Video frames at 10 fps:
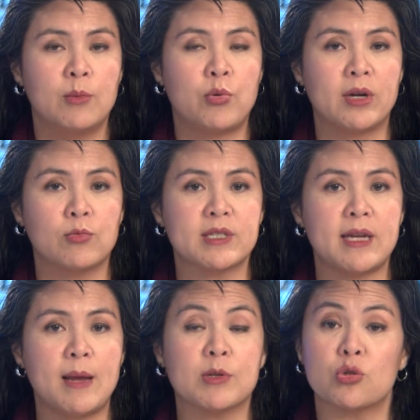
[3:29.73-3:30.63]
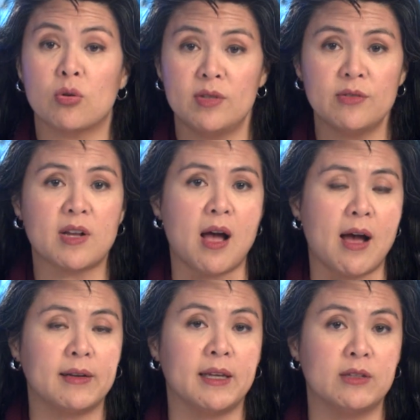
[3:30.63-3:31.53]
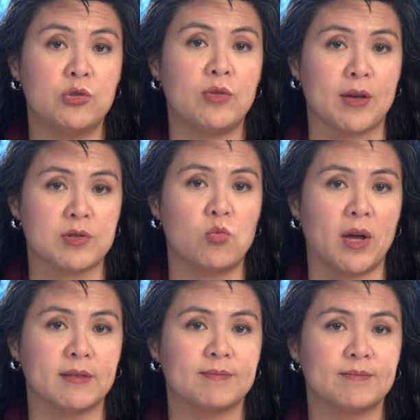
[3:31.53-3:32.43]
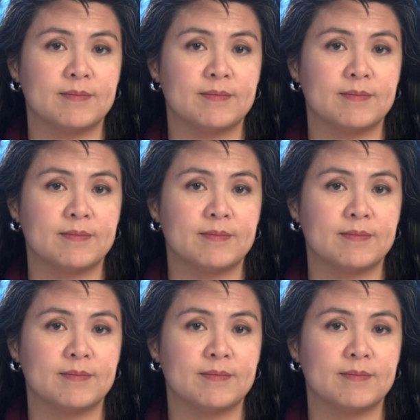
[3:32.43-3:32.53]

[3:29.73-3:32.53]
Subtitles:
Brenner was named a servant of God in 2001.